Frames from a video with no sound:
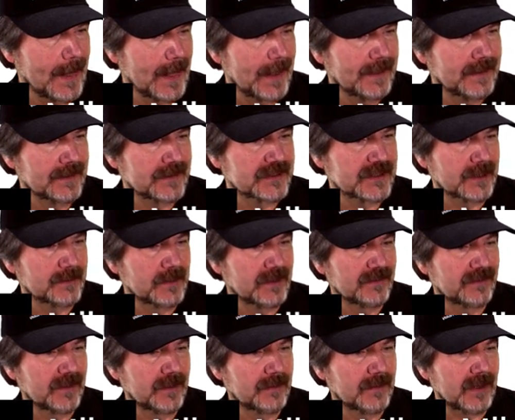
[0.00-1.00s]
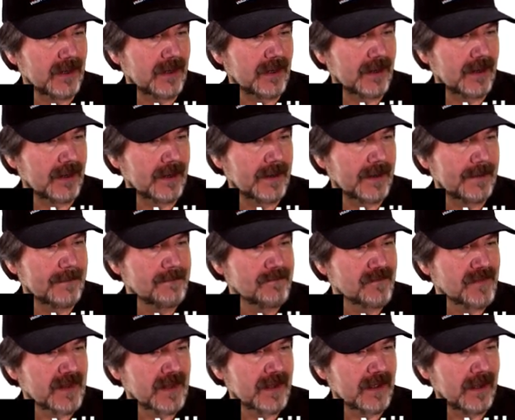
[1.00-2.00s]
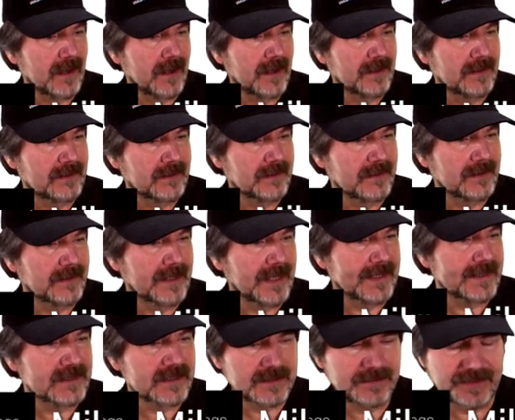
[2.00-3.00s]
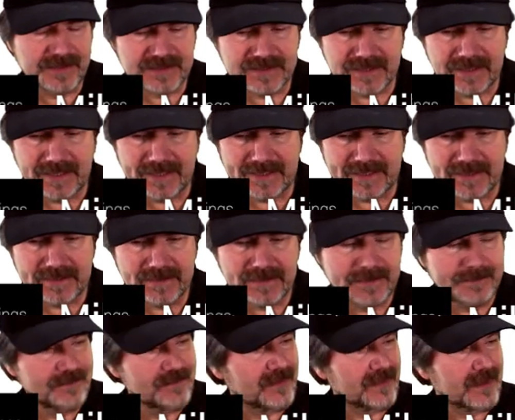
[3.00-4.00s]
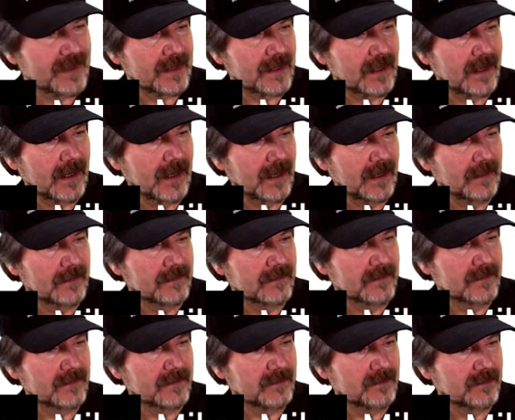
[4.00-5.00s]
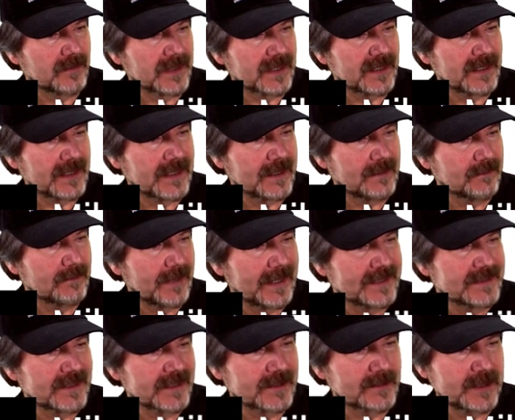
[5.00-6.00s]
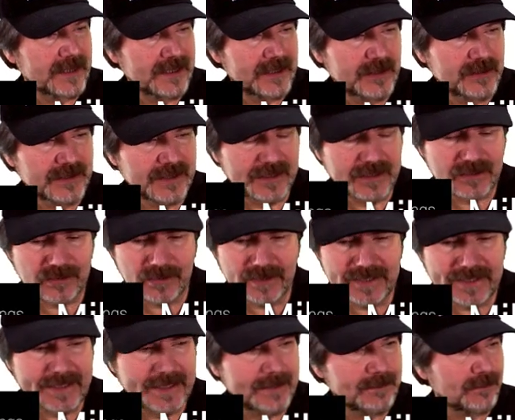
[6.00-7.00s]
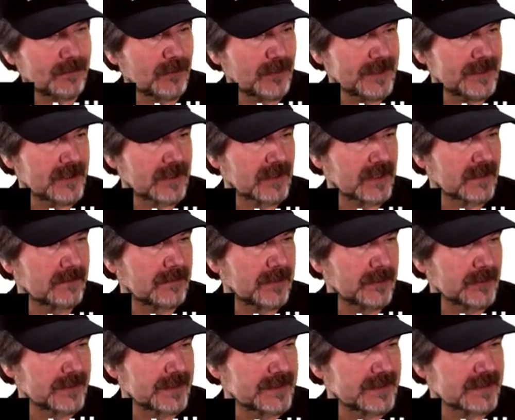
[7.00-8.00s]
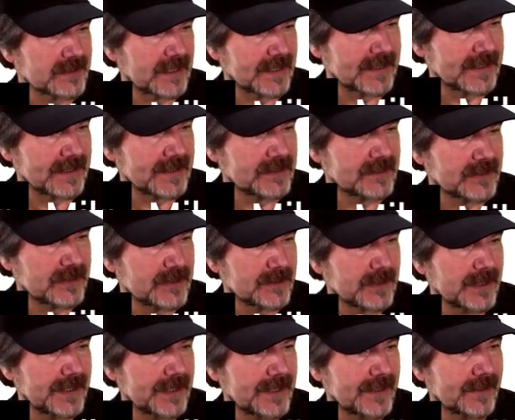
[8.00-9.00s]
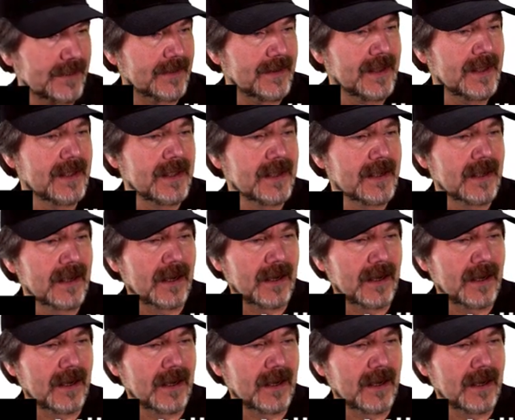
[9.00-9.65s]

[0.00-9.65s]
Some of them are not as sophisticated, um, but can basically, using three D printer components like these two here, uh,